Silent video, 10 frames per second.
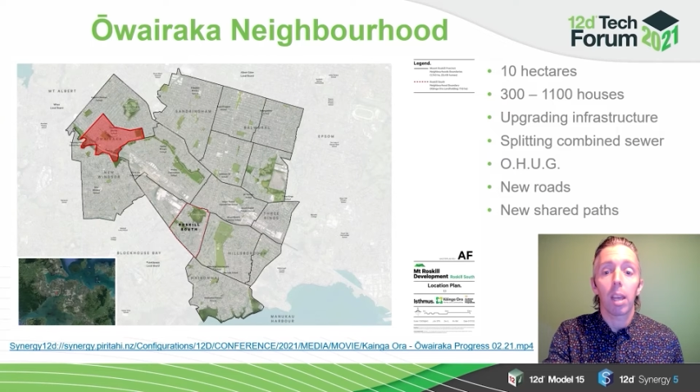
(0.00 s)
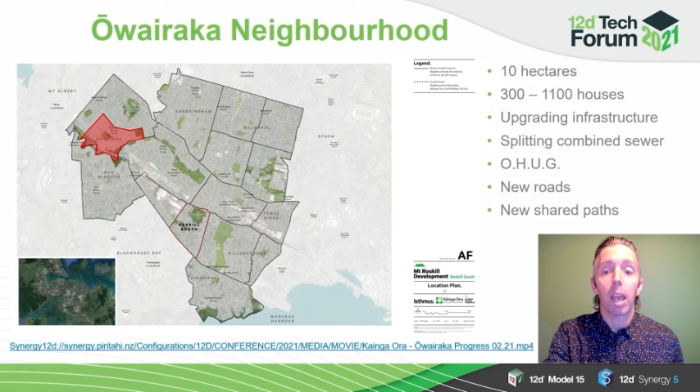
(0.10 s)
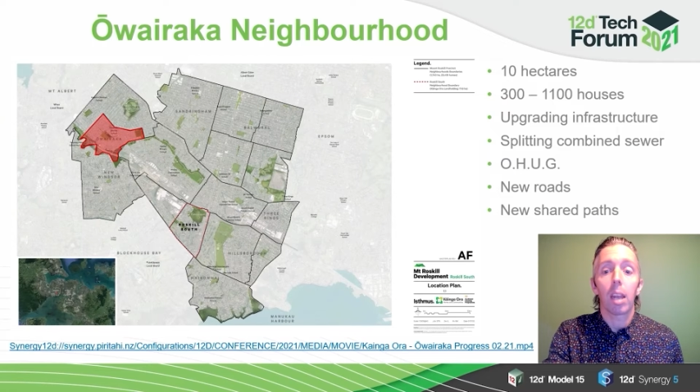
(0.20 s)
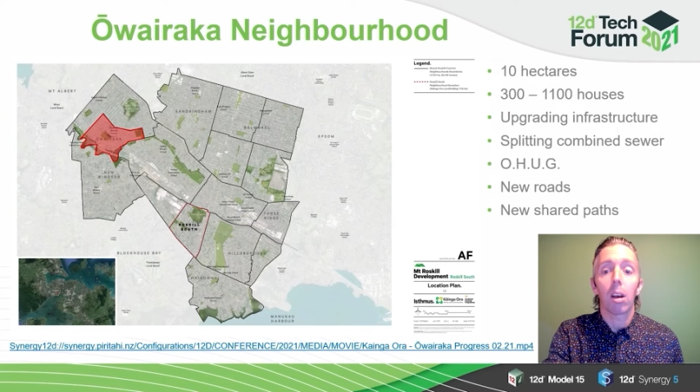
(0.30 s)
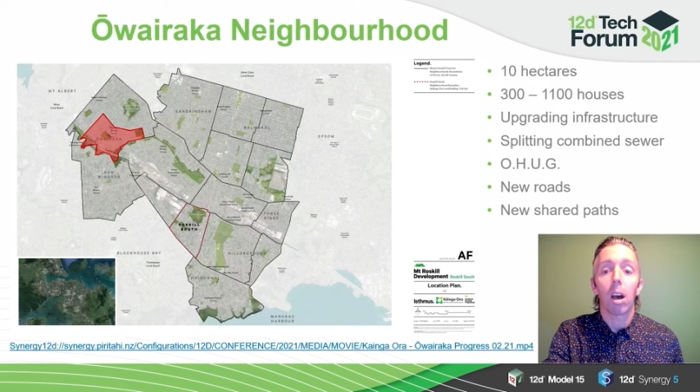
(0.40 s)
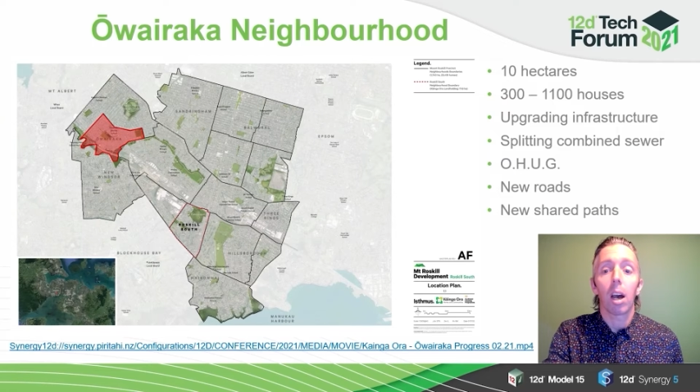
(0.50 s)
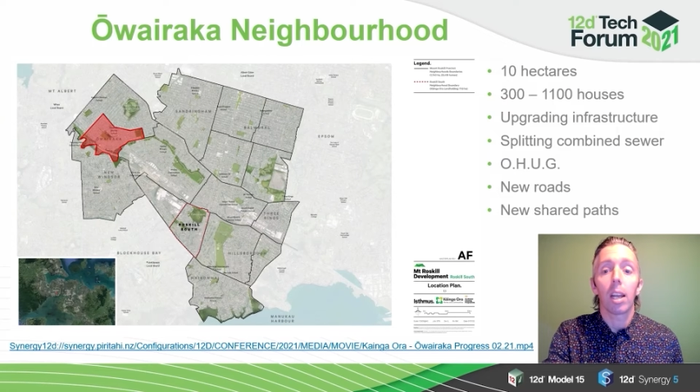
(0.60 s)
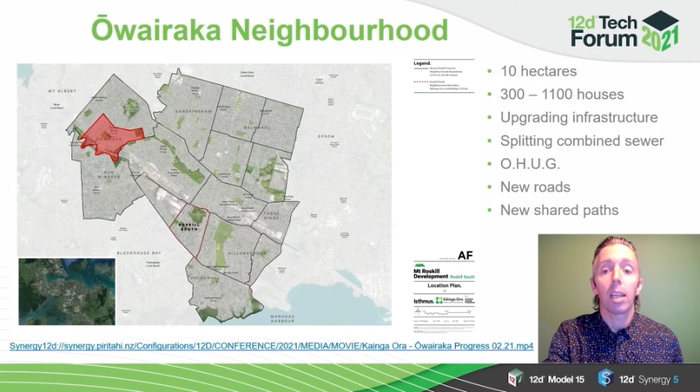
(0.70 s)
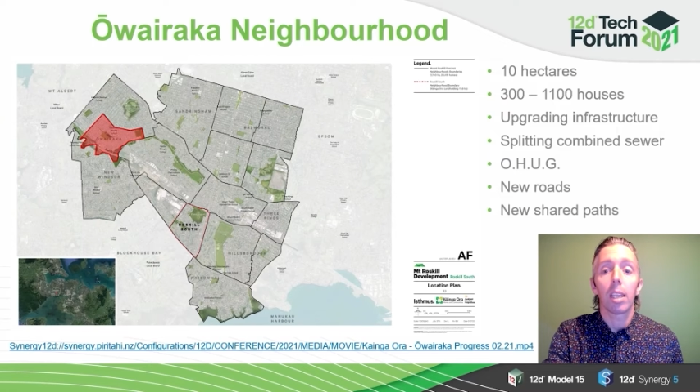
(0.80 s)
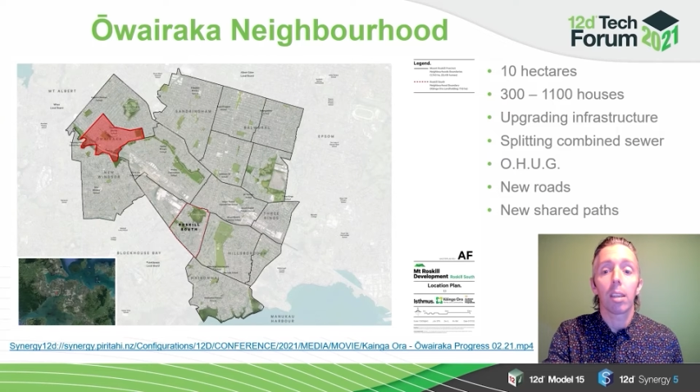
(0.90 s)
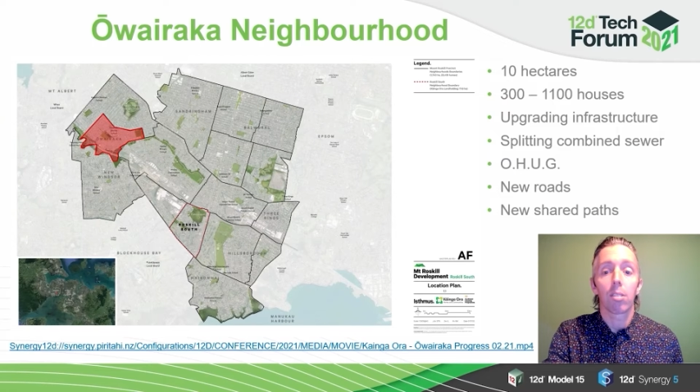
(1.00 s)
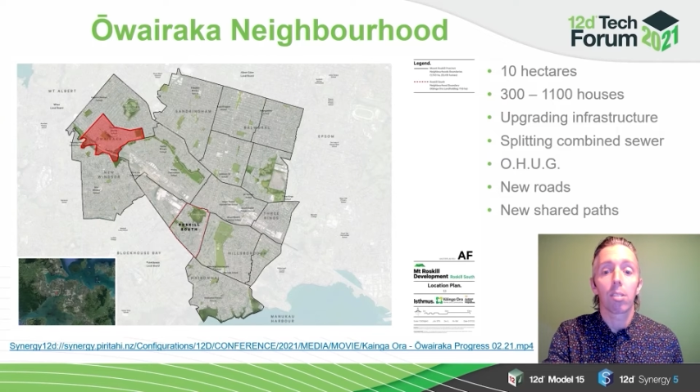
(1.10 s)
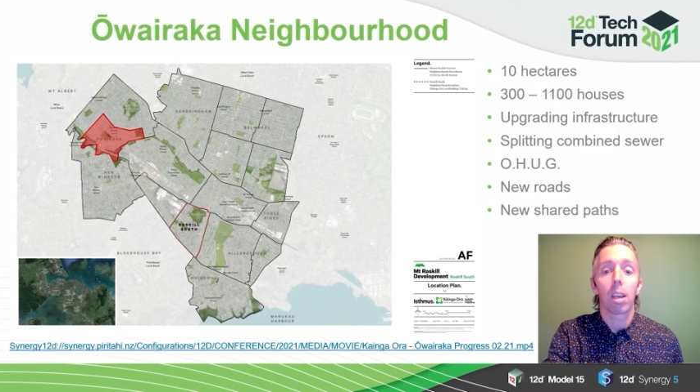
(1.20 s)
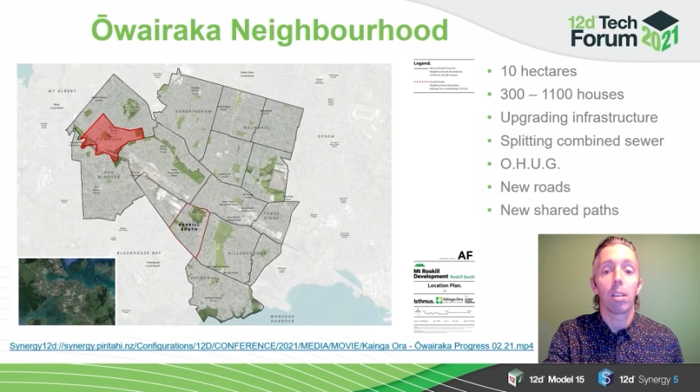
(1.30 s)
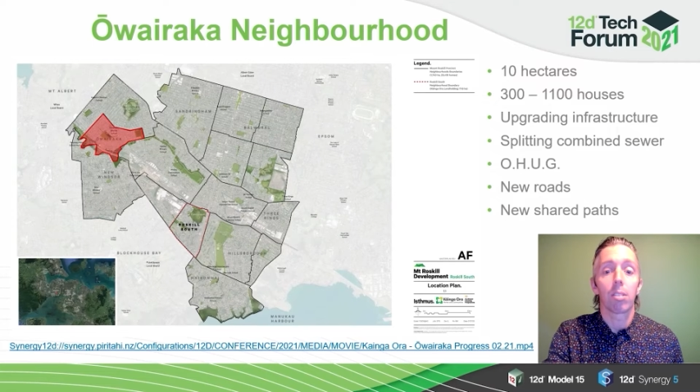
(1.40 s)
and highly
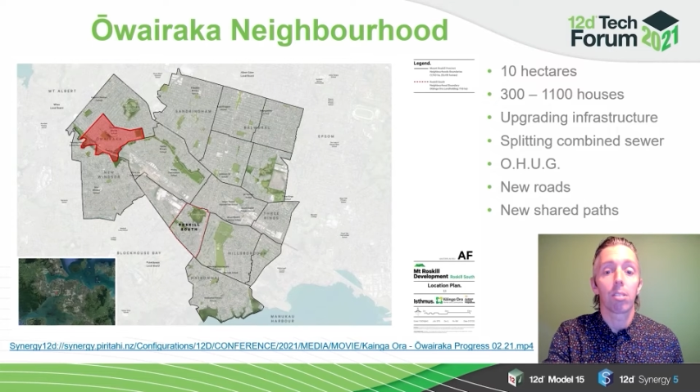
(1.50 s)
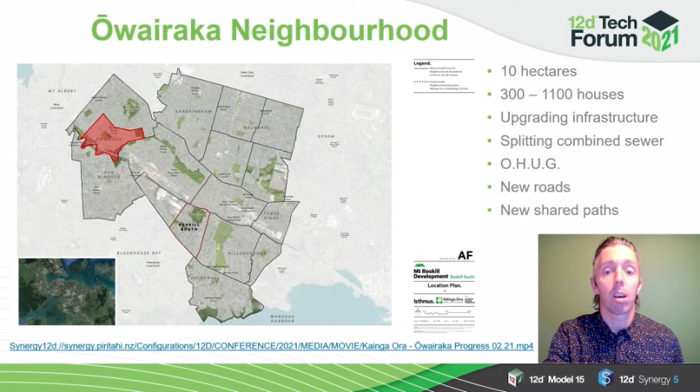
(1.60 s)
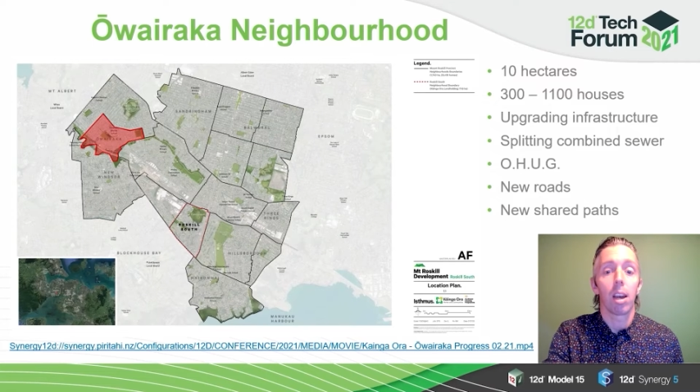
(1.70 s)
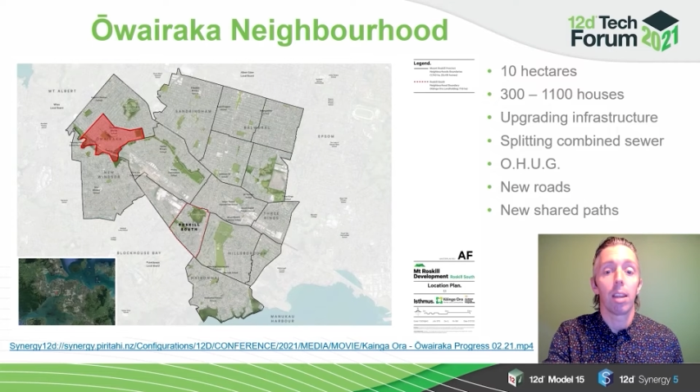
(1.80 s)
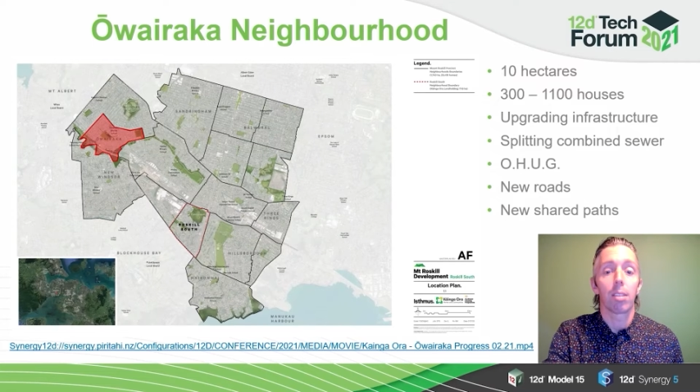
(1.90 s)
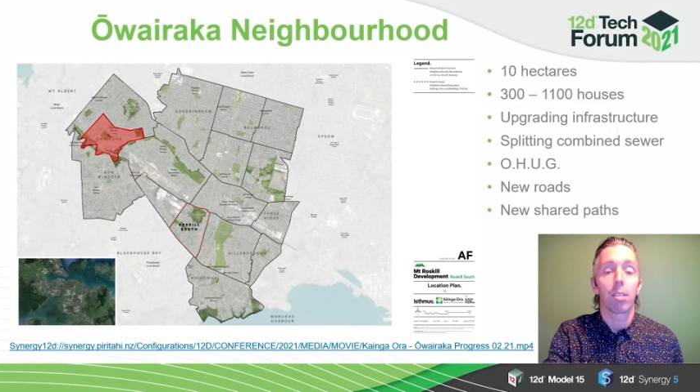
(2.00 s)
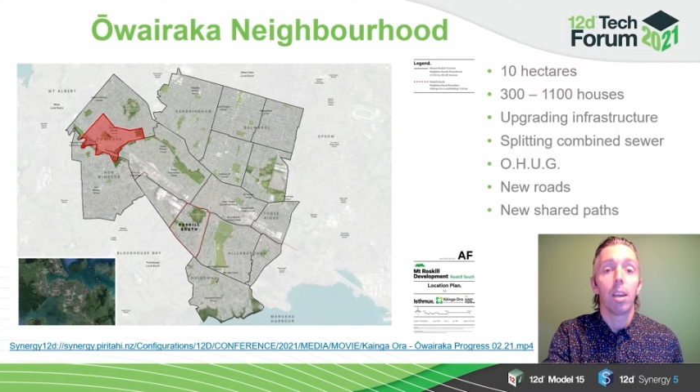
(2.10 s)
constrained site.